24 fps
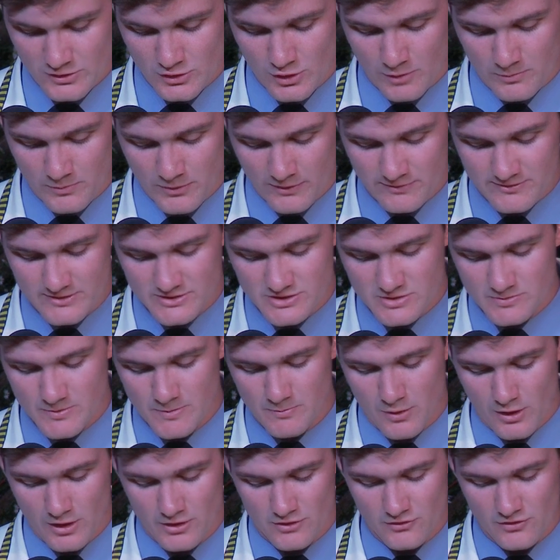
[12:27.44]
You're privileged to
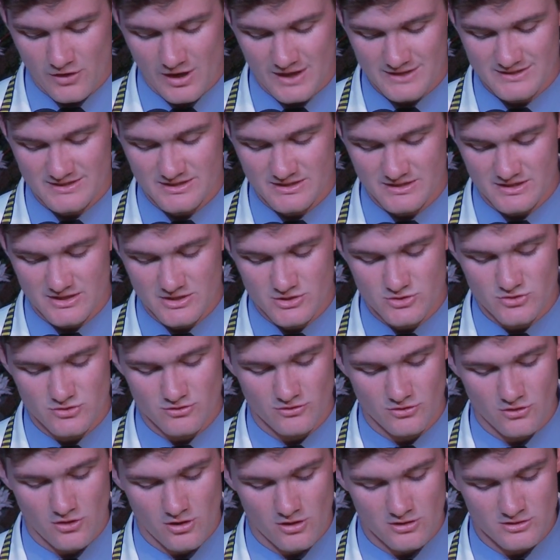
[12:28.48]
be part of writing the history
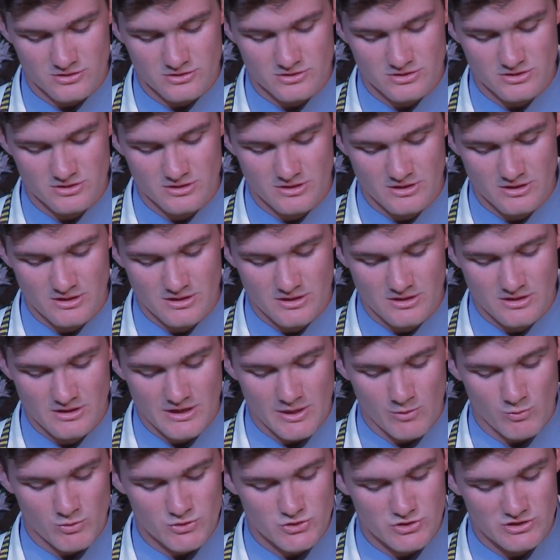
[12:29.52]
of the college,
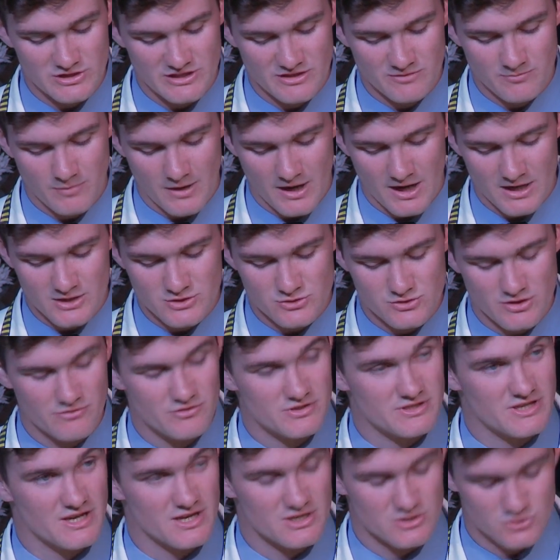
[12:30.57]
and what you leave behind you
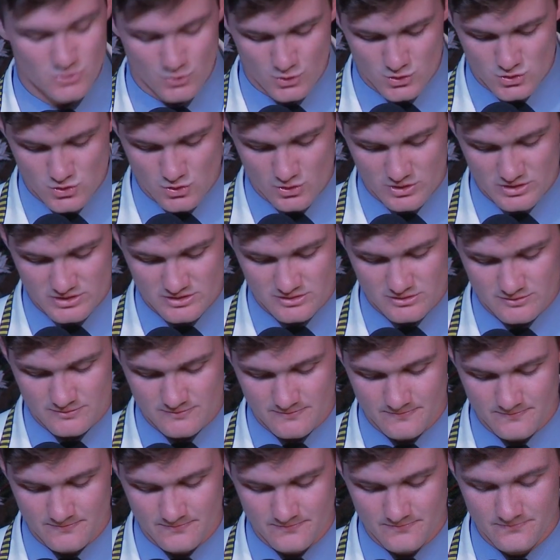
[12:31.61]
every day is your choice.
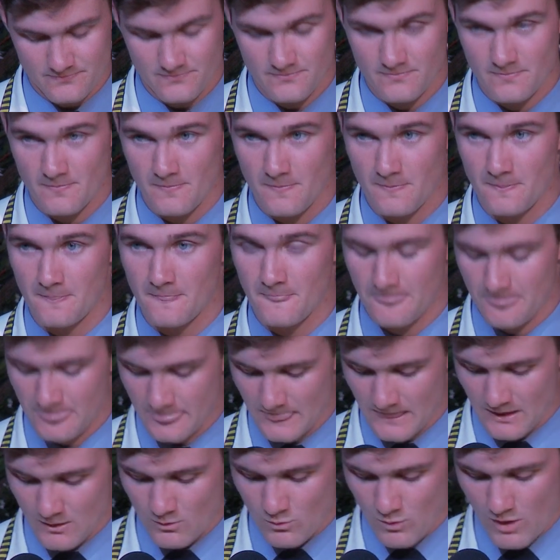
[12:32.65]

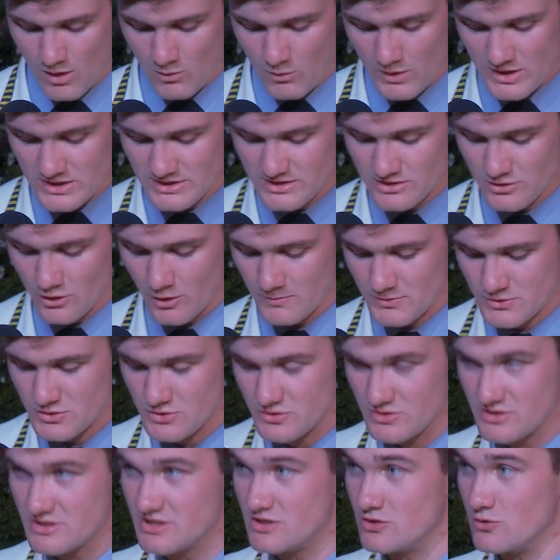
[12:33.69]
Why waste the
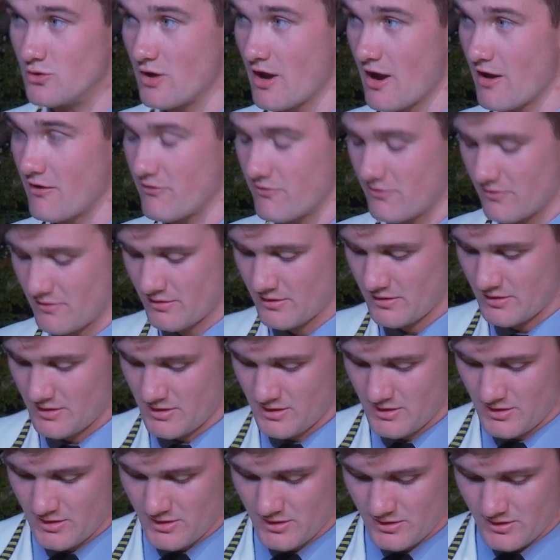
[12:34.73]
opportunity you have,
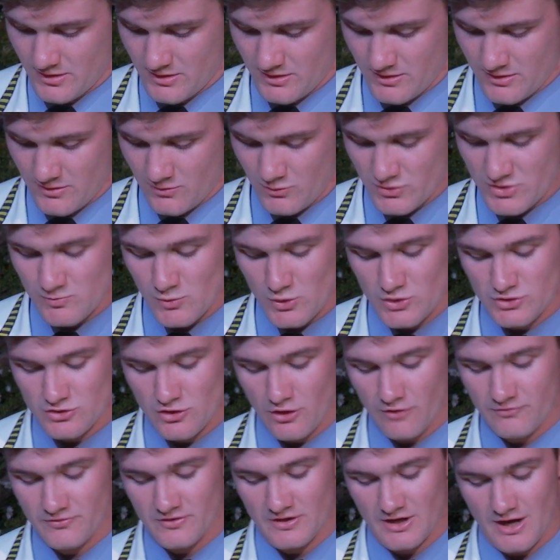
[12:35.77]
which most
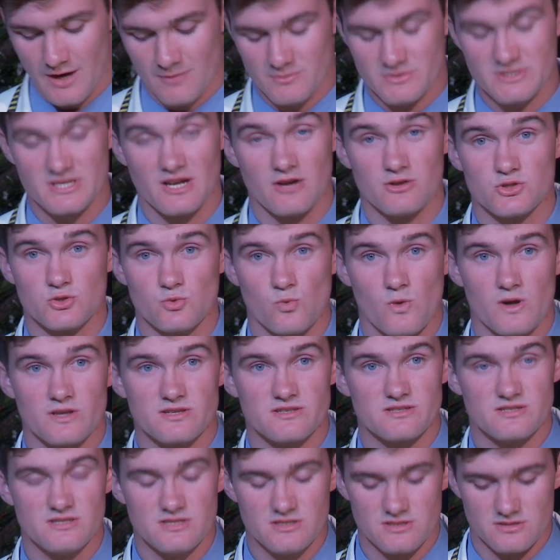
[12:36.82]
often comes down to one
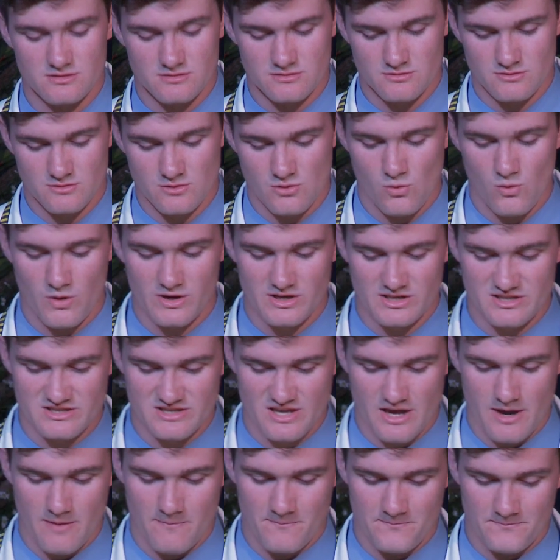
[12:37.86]
season, one
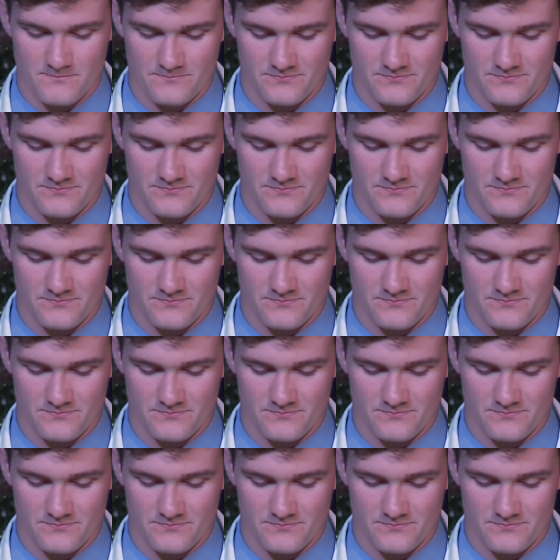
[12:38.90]
exam.